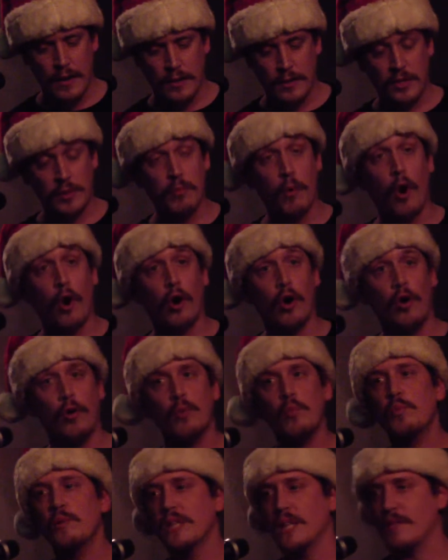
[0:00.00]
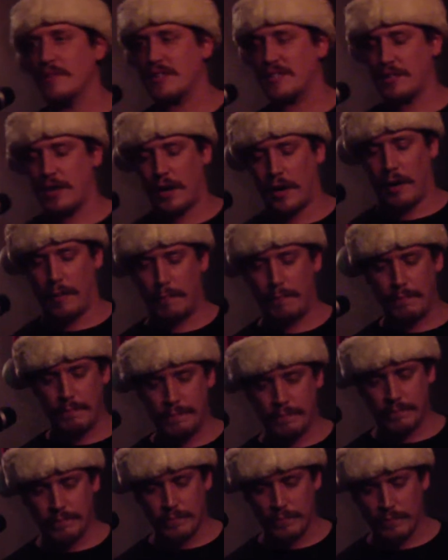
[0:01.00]
Tomorrow, we leave at sunup.
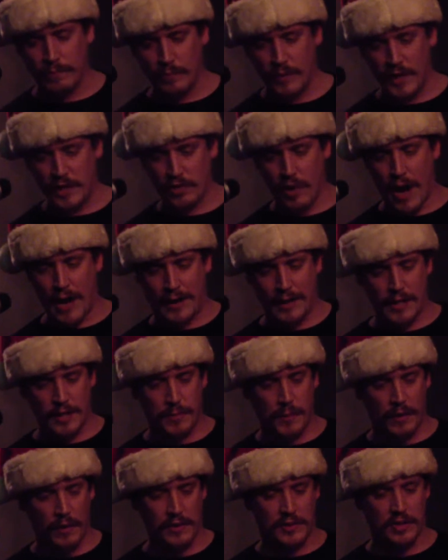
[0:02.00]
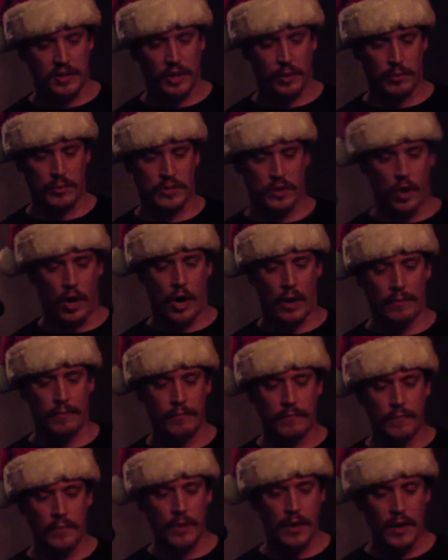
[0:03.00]
He drank his beer until it was gone.
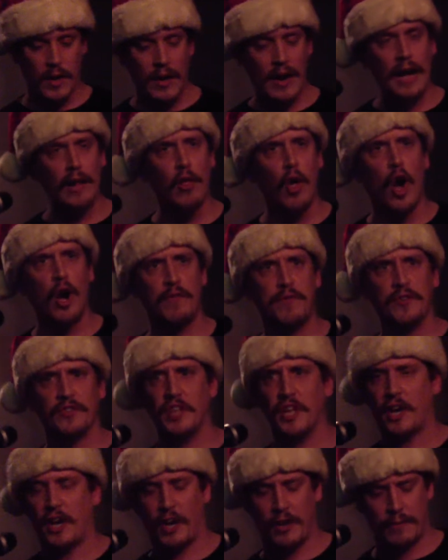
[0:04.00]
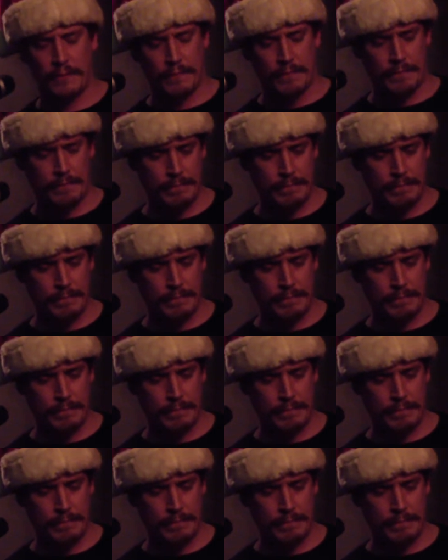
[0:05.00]
How long for dinner?